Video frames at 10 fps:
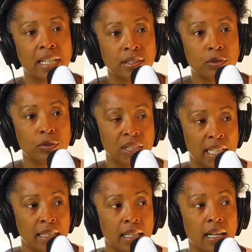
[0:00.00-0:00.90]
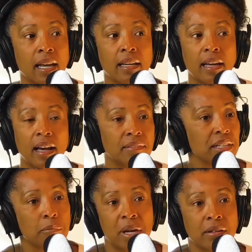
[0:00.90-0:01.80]
understanding of
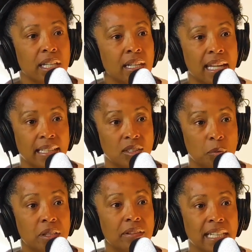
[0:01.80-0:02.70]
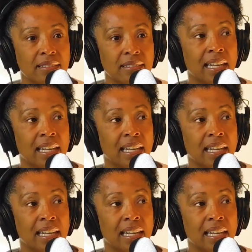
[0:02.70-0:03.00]
the American experience?